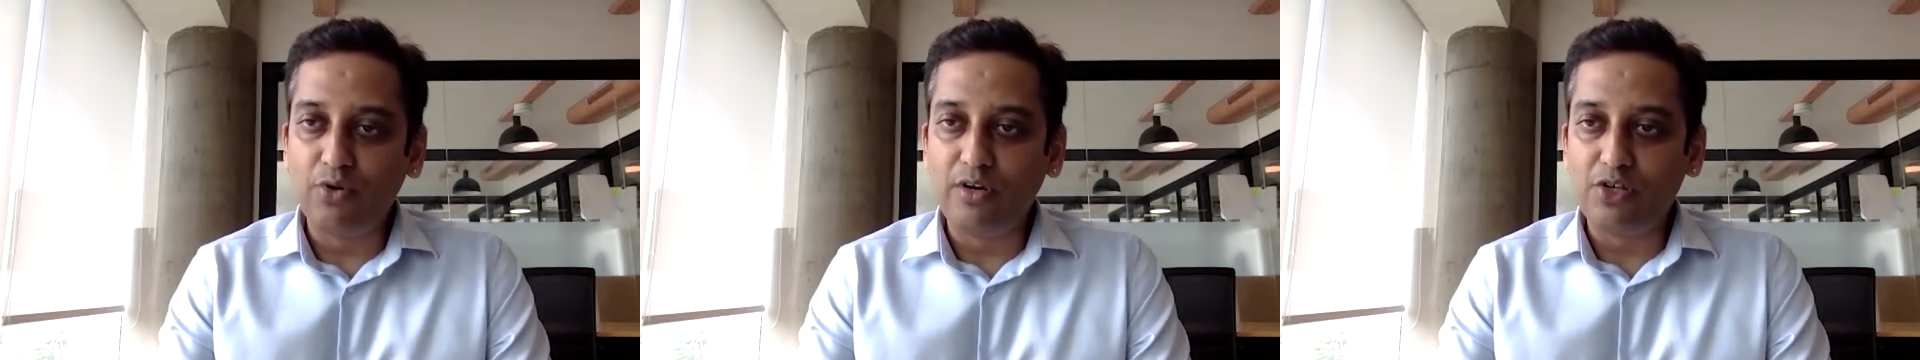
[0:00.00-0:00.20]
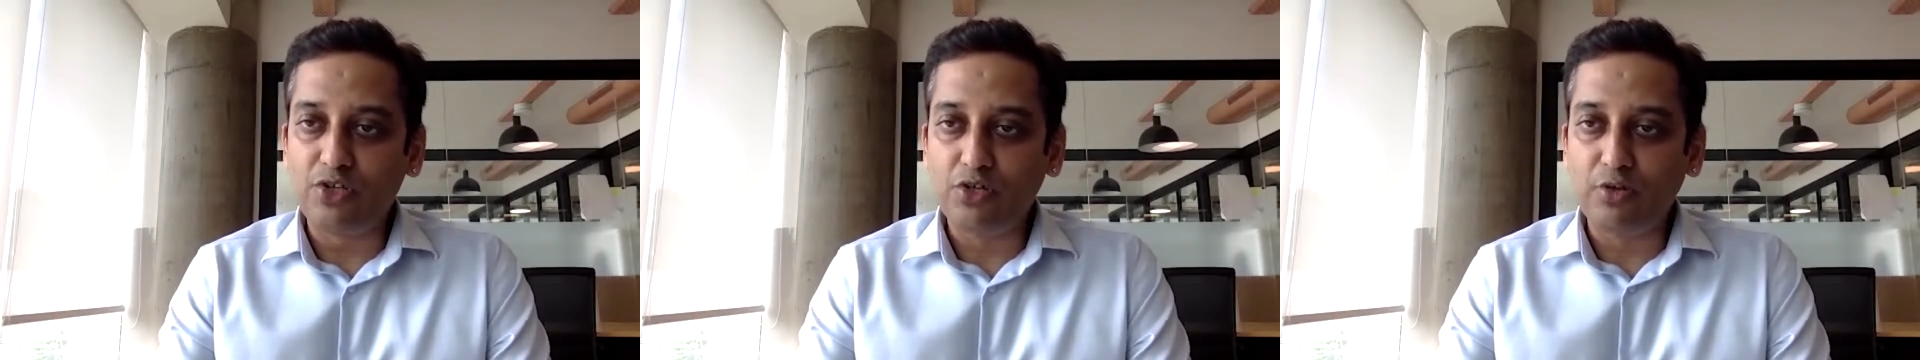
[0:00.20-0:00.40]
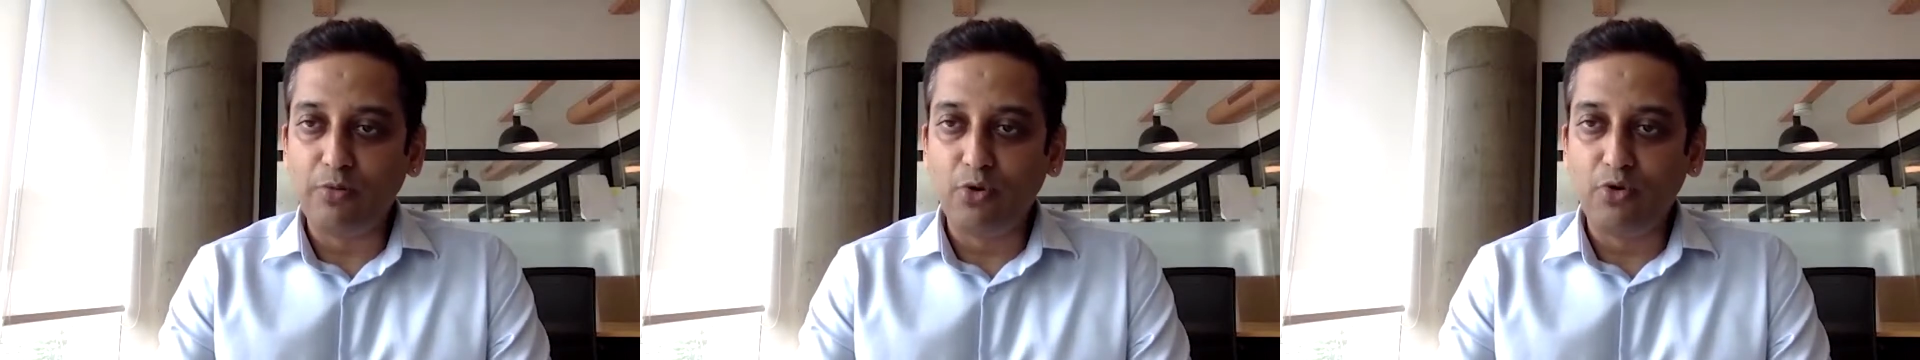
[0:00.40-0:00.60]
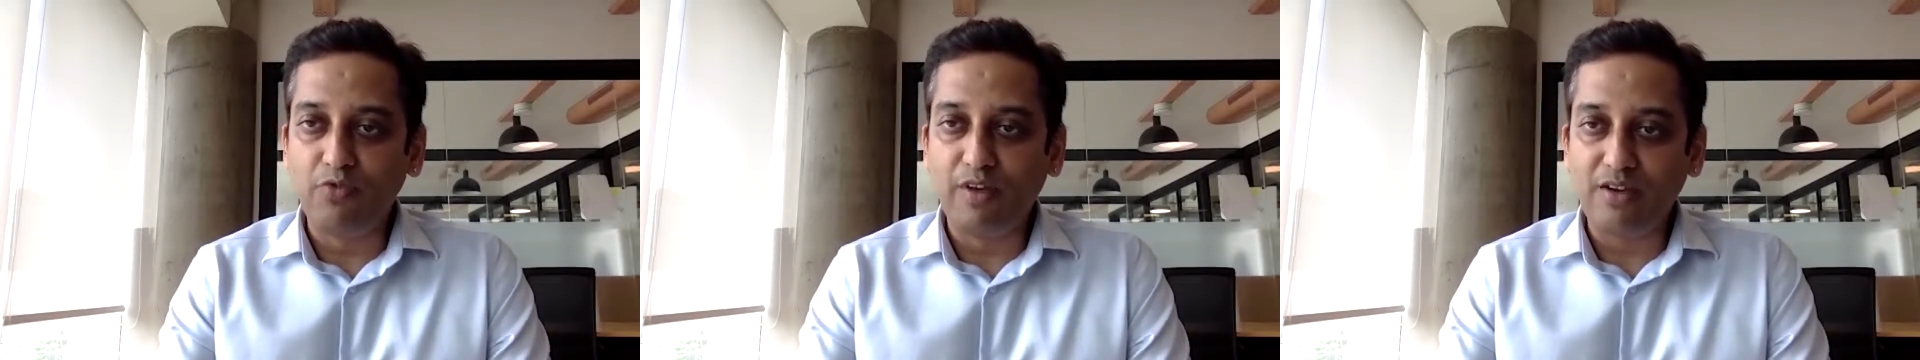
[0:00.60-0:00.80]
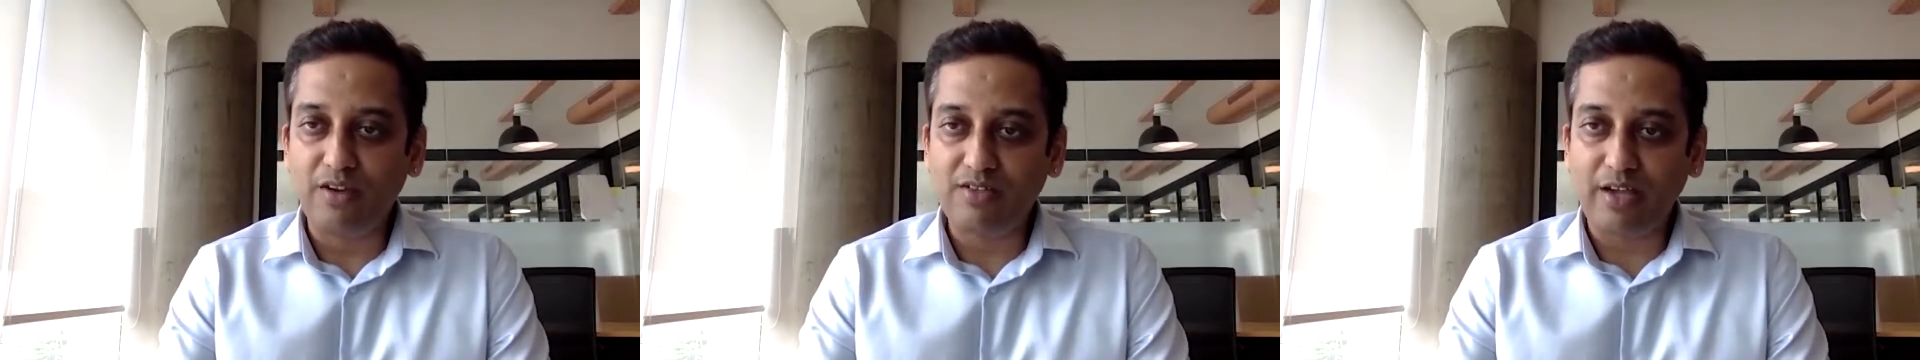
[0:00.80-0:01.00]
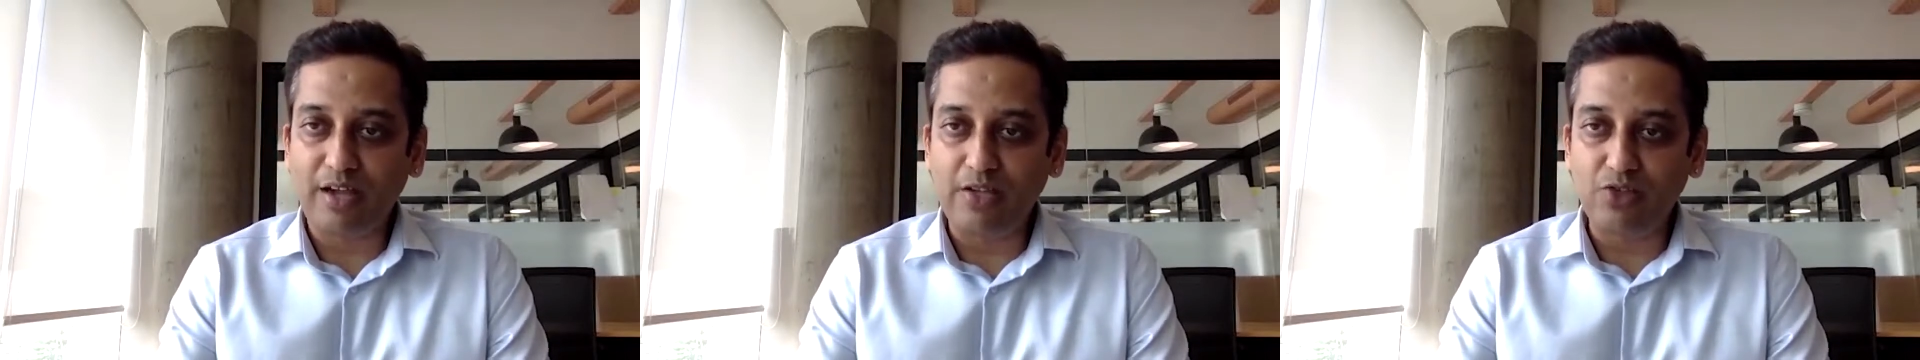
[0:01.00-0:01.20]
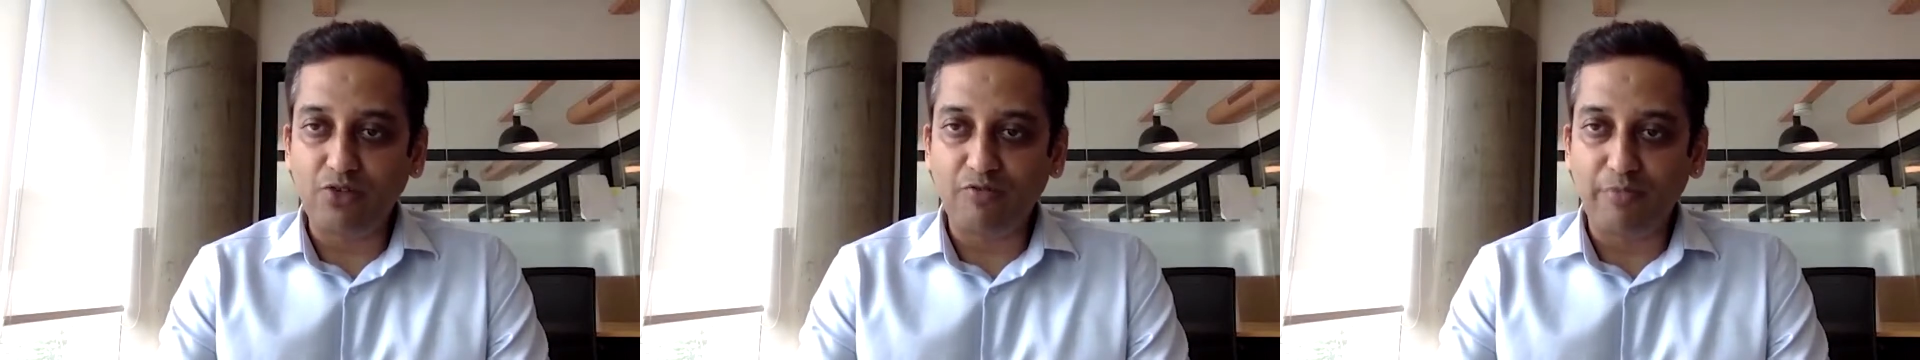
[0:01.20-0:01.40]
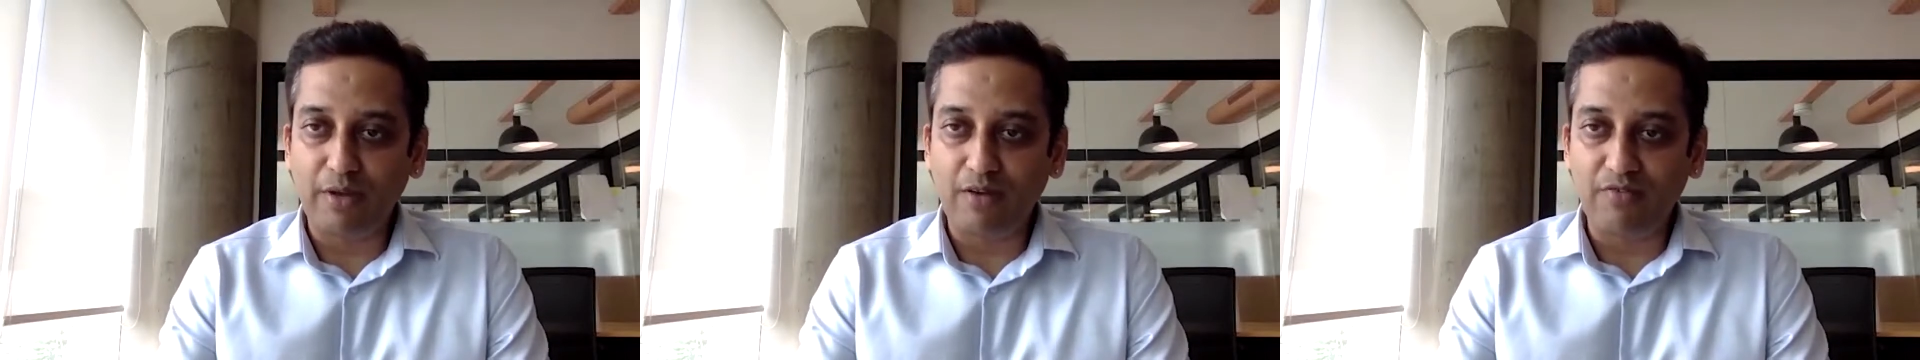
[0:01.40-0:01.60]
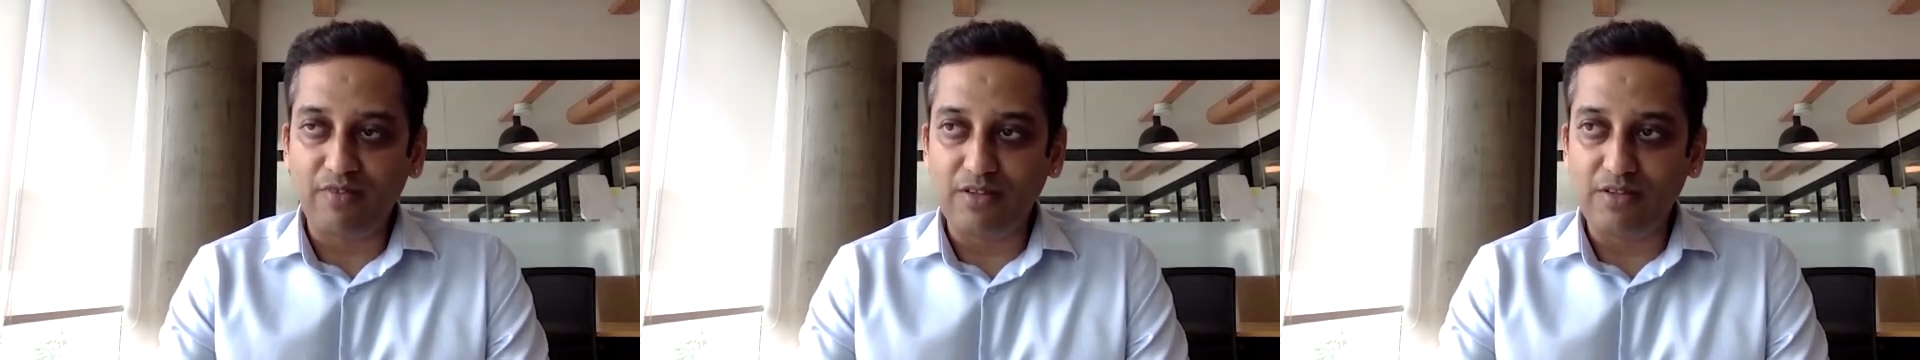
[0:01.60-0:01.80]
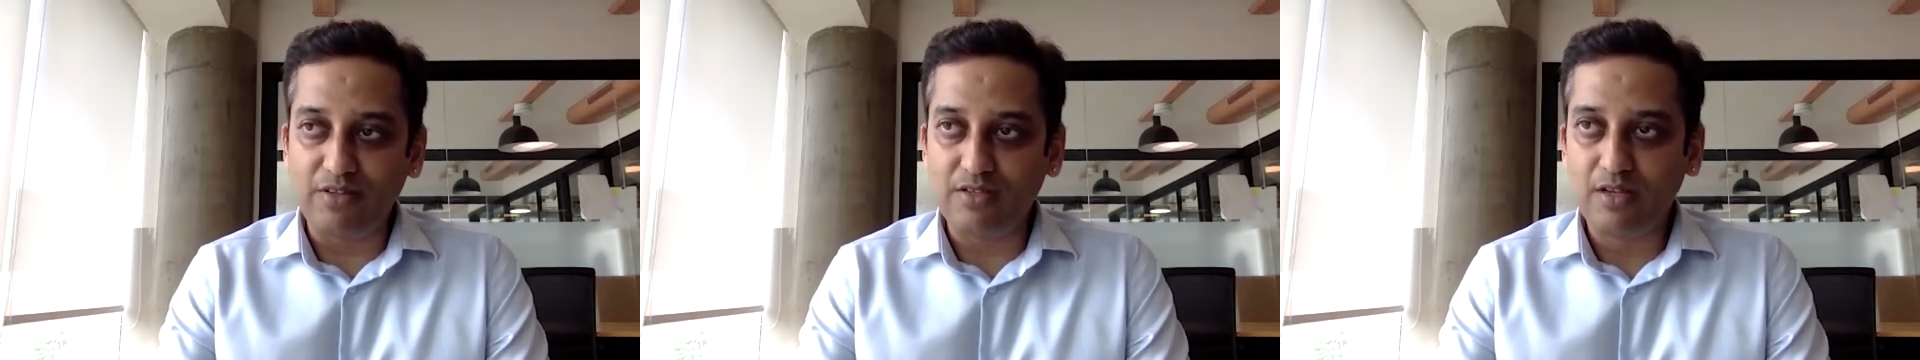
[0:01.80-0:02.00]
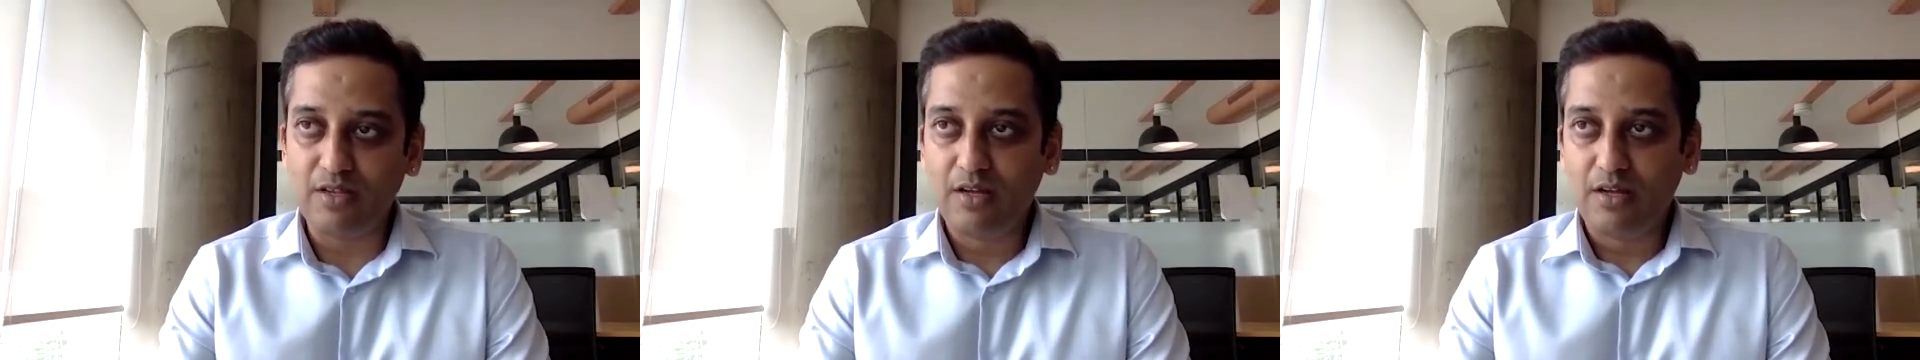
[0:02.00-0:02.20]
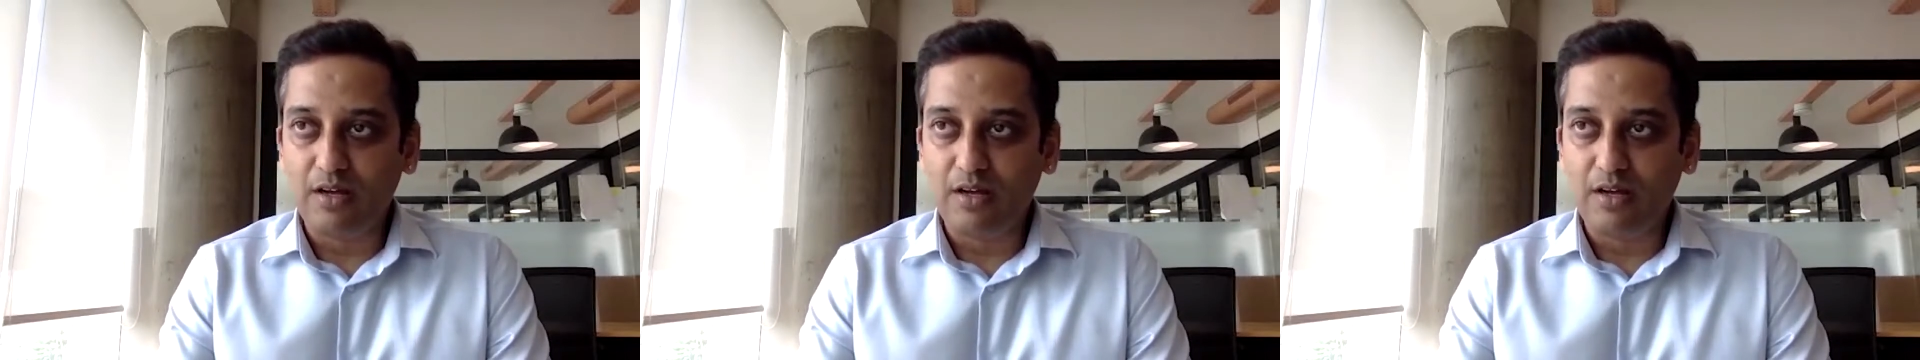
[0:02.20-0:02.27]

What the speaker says: distribute various kinds of benefits,